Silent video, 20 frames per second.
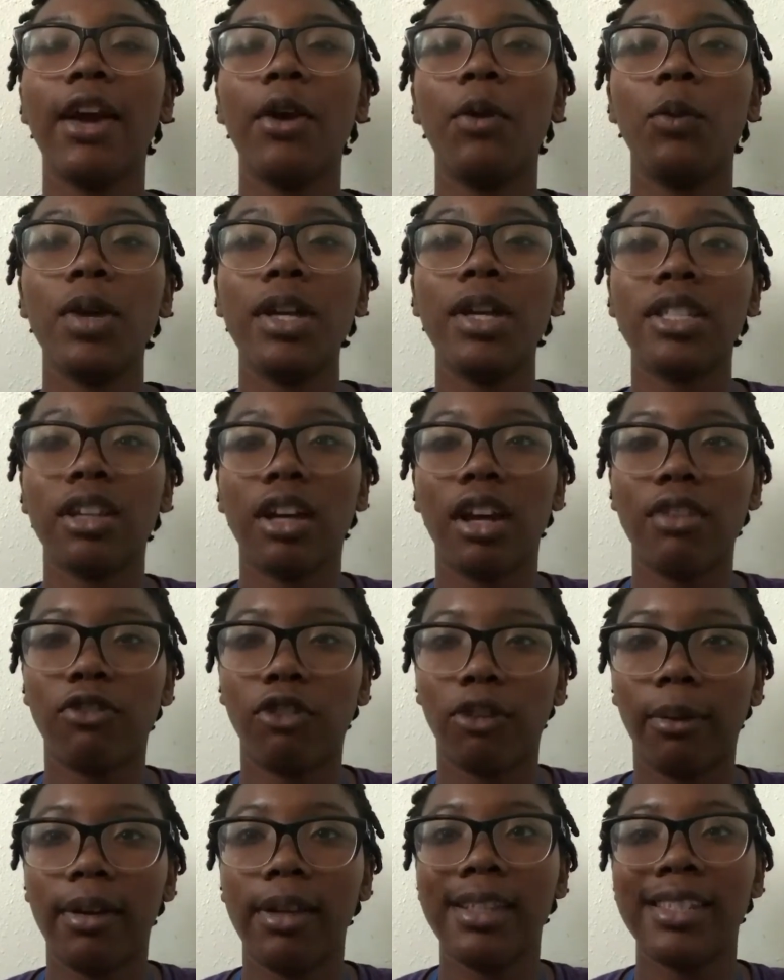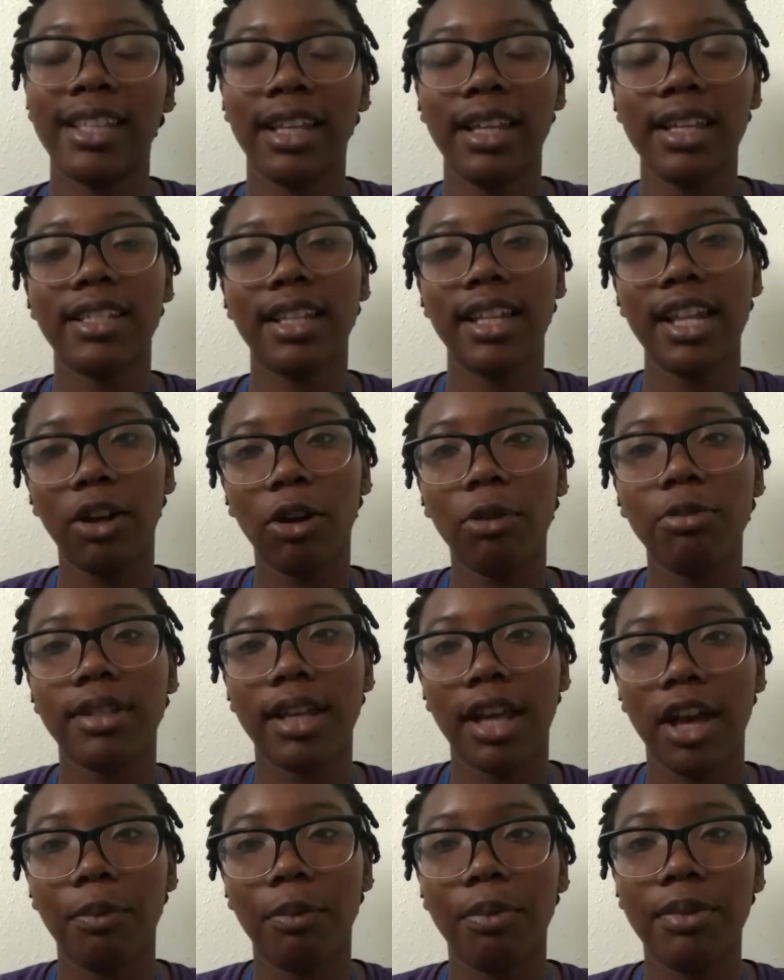and we started forming study
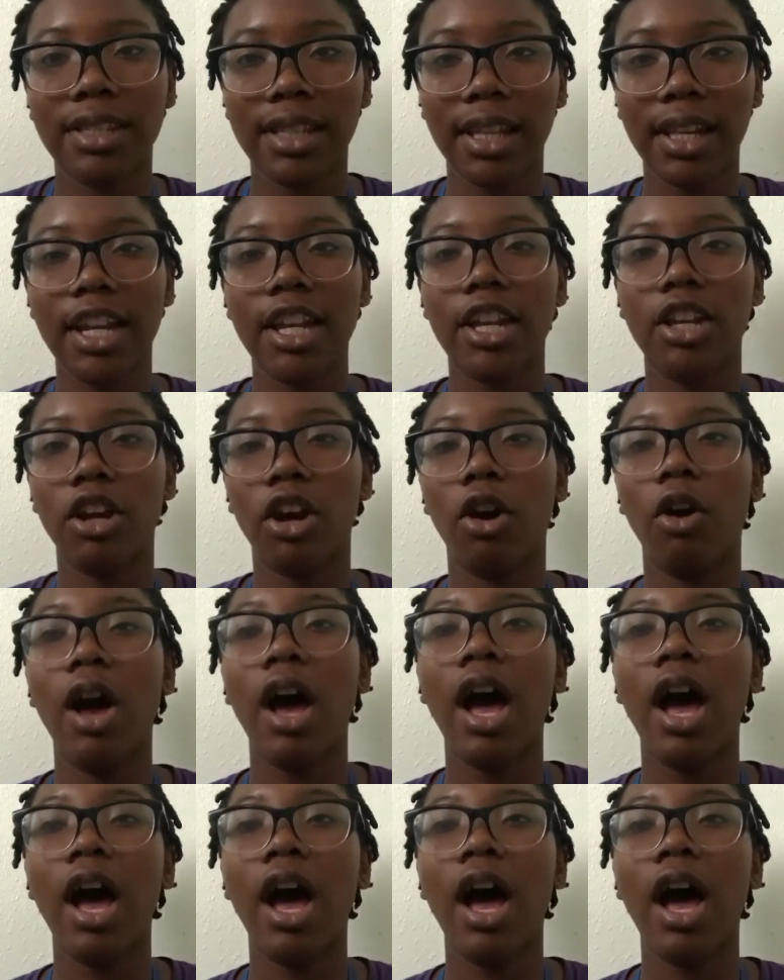groups to help us study.